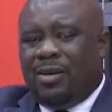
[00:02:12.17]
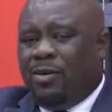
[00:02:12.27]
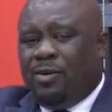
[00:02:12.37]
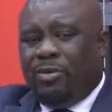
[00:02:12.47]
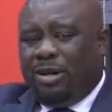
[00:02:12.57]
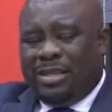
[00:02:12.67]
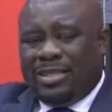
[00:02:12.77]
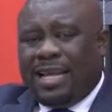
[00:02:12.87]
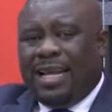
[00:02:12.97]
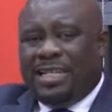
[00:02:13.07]
or threats
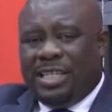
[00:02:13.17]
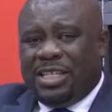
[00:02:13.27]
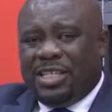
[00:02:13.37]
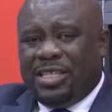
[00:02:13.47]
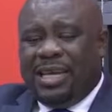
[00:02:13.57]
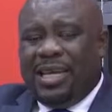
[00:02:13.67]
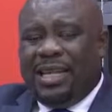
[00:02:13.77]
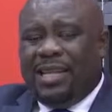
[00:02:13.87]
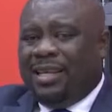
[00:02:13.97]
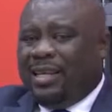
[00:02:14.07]
that exist
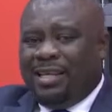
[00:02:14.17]
in